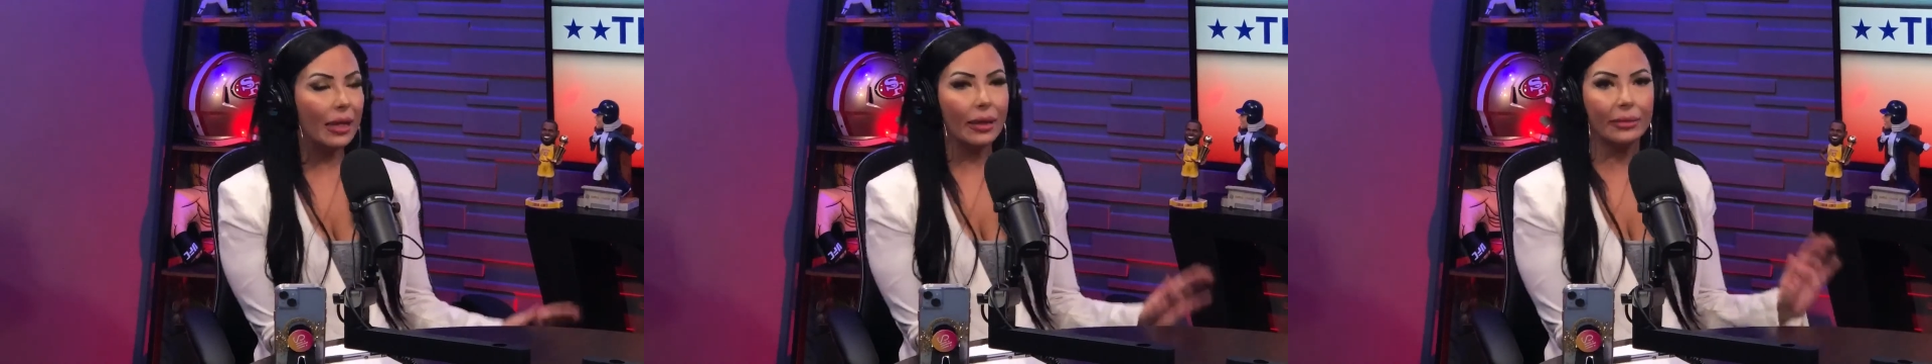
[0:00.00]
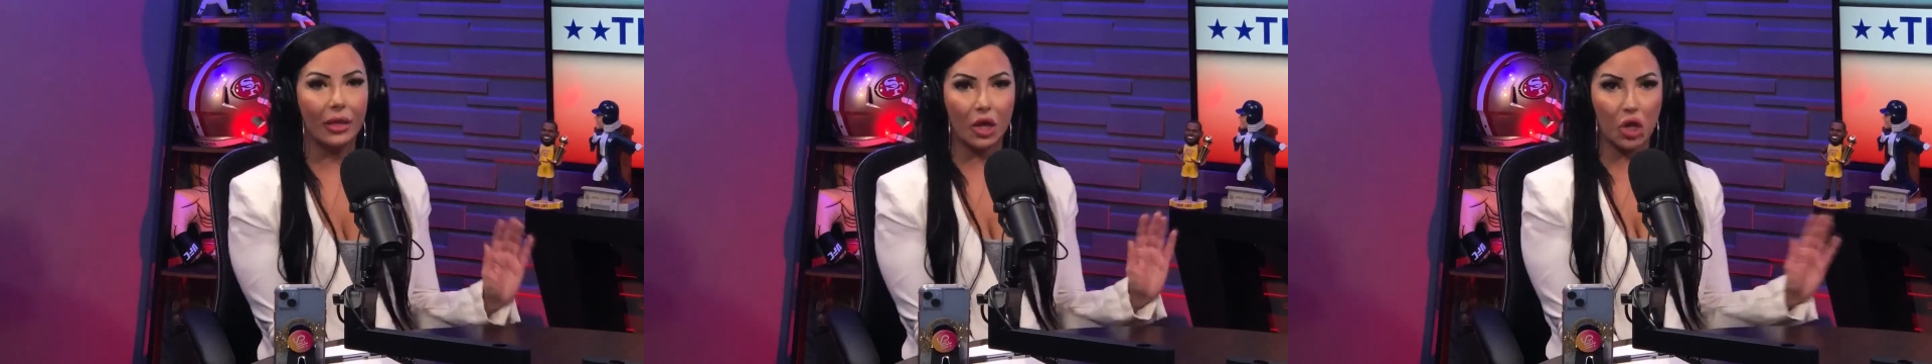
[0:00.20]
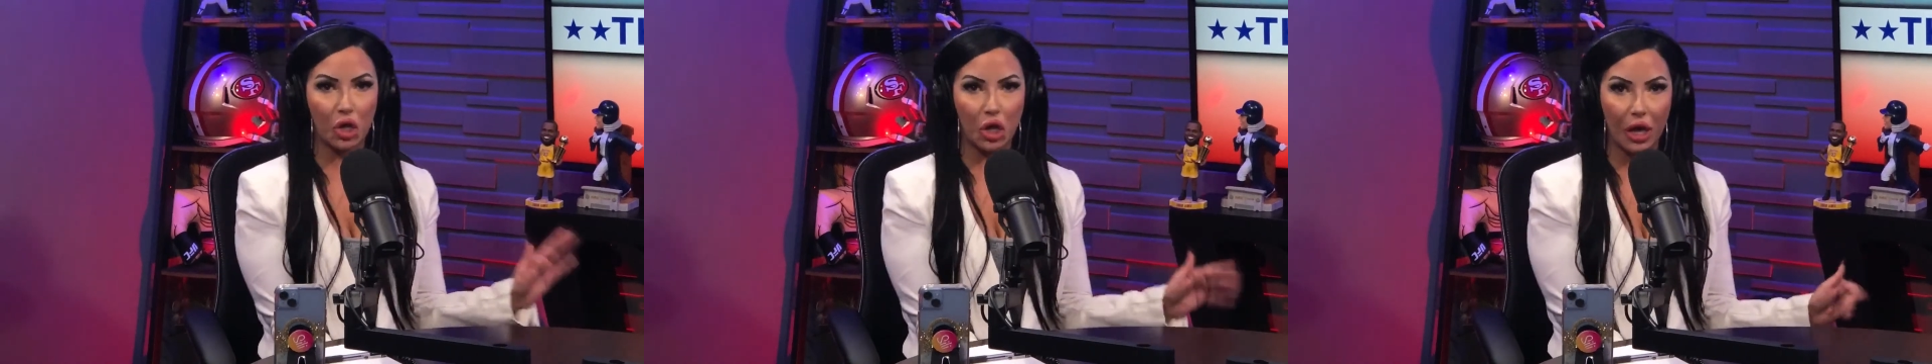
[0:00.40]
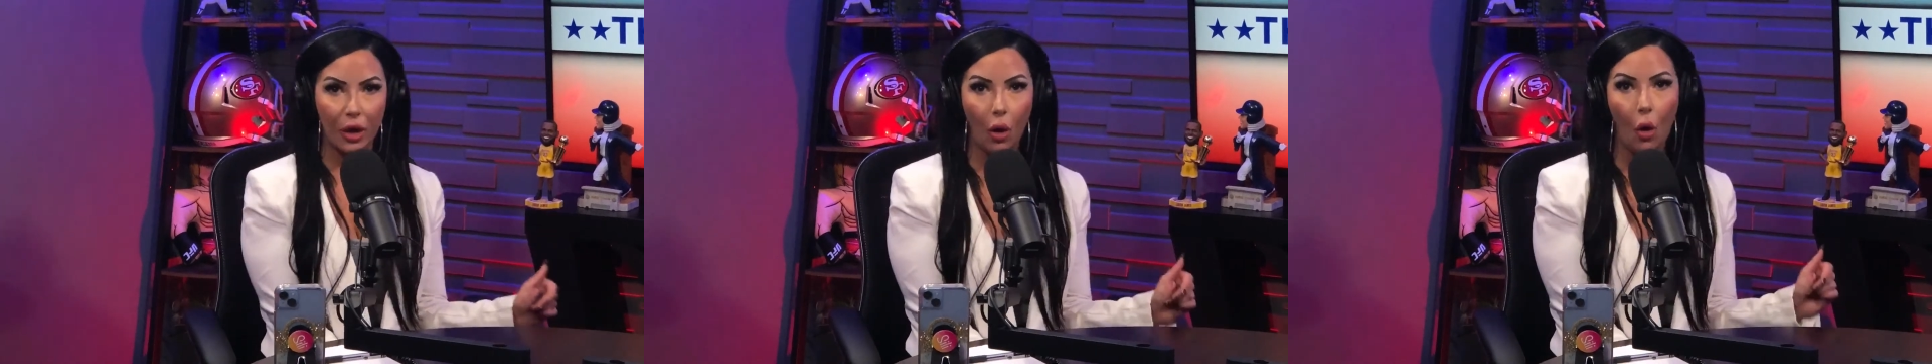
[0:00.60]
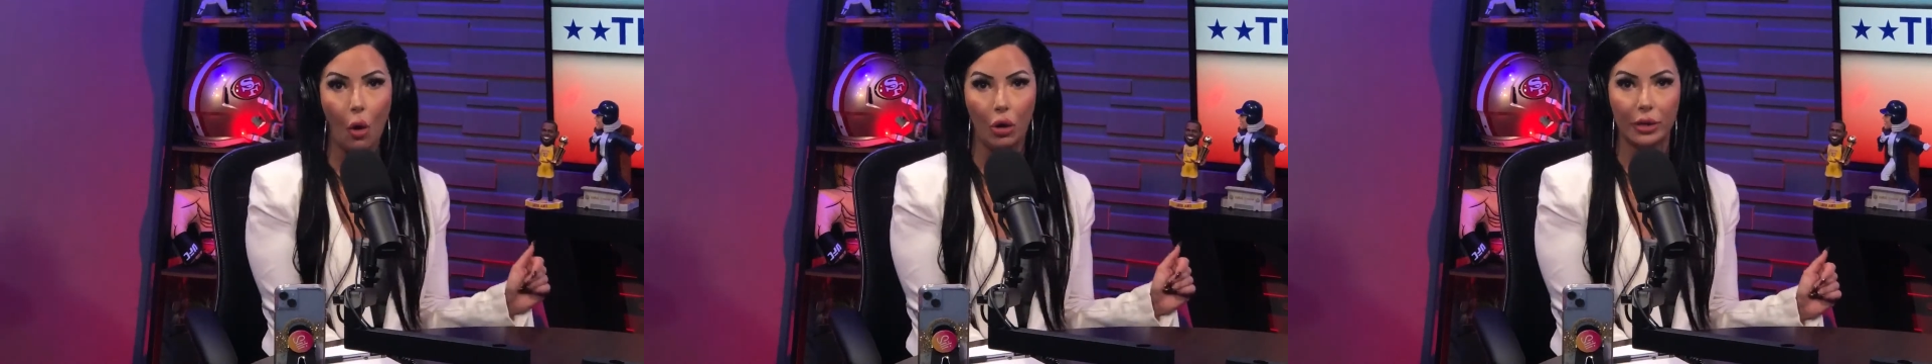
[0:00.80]
like the
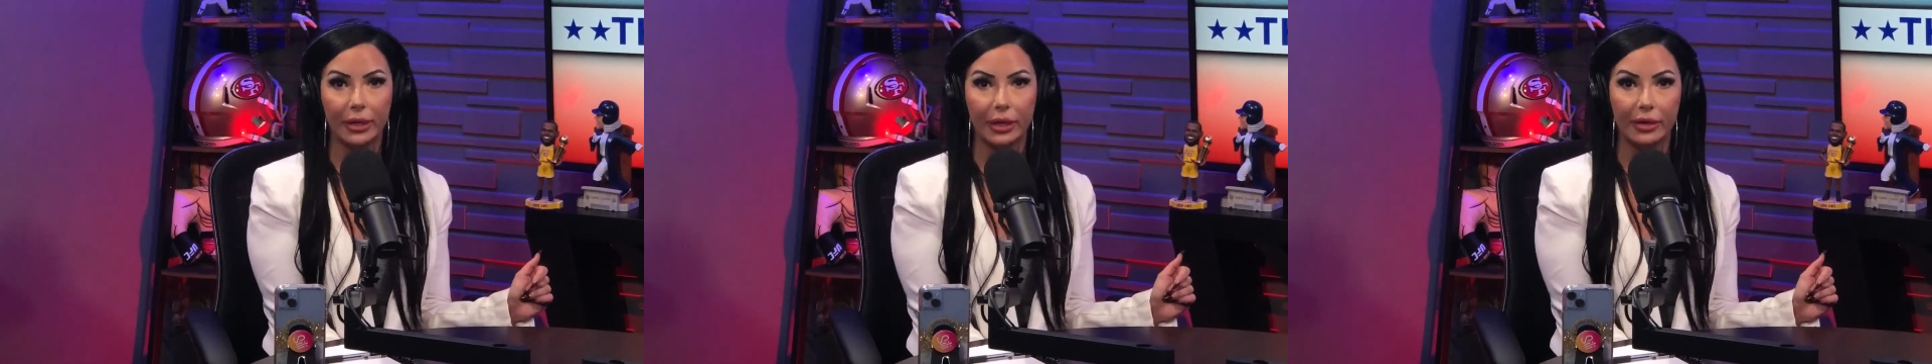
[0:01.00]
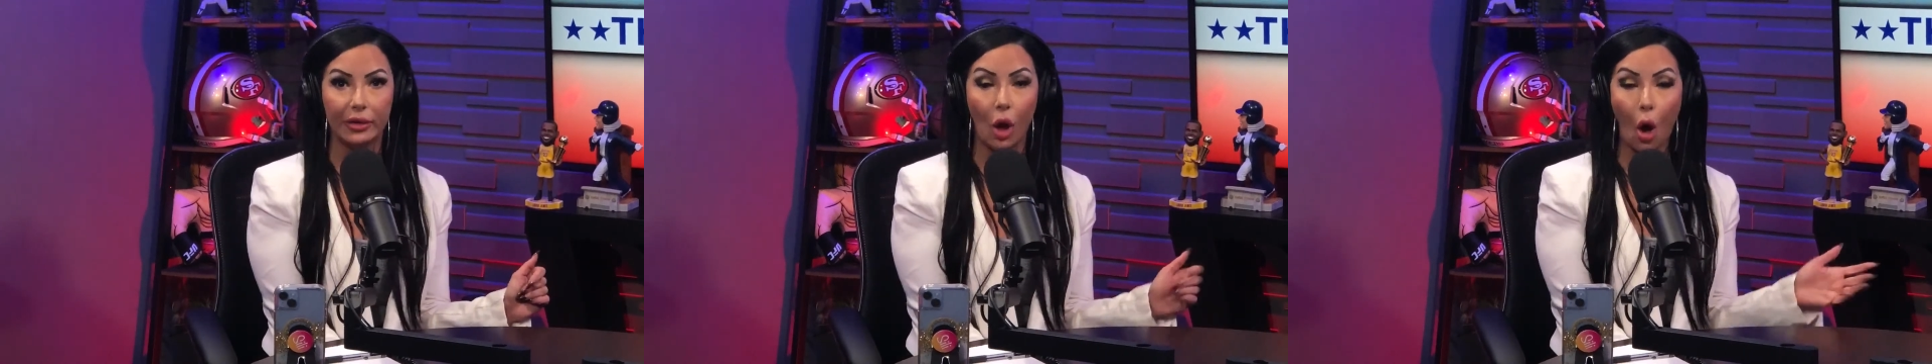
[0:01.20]
shareholders.